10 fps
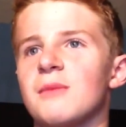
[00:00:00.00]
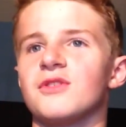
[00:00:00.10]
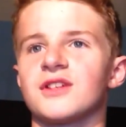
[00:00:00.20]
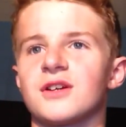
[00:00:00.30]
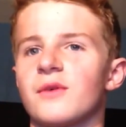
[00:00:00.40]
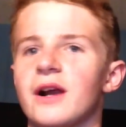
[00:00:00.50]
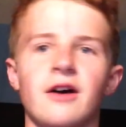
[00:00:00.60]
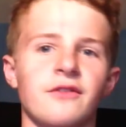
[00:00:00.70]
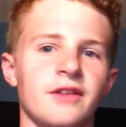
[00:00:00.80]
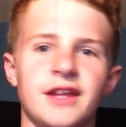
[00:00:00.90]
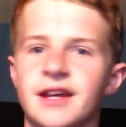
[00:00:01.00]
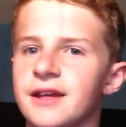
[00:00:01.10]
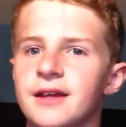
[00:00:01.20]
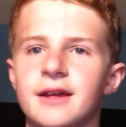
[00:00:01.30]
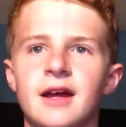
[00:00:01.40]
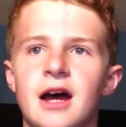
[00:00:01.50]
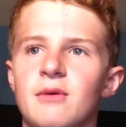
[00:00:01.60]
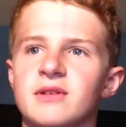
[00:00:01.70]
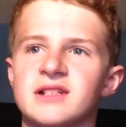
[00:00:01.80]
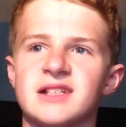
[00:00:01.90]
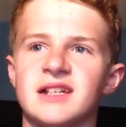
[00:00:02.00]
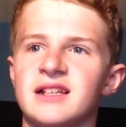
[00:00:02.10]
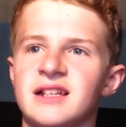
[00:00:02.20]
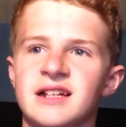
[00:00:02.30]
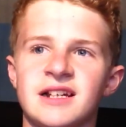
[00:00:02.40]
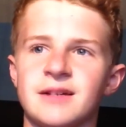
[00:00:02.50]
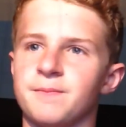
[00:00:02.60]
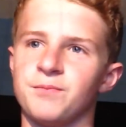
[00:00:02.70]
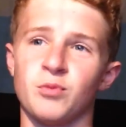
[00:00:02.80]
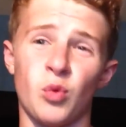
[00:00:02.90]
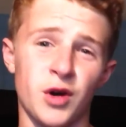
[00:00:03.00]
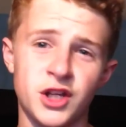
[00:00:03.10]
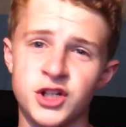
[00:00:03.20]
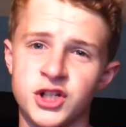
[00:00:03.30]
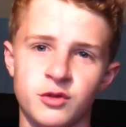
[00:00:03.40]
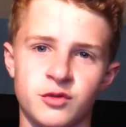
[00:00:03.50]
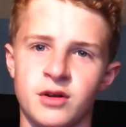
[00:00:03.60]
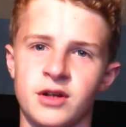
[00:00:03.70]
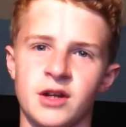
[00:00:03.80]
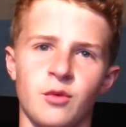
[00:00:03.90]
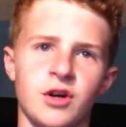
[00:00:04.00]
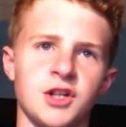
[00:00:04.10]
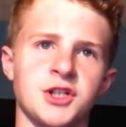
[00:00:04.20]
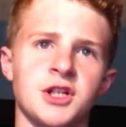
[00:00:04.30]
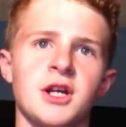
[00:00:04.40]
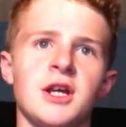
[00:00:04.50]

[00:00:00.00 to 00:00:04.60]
It was like around, like, I want to say, like, 1-ish. It was around, like, 1-ish.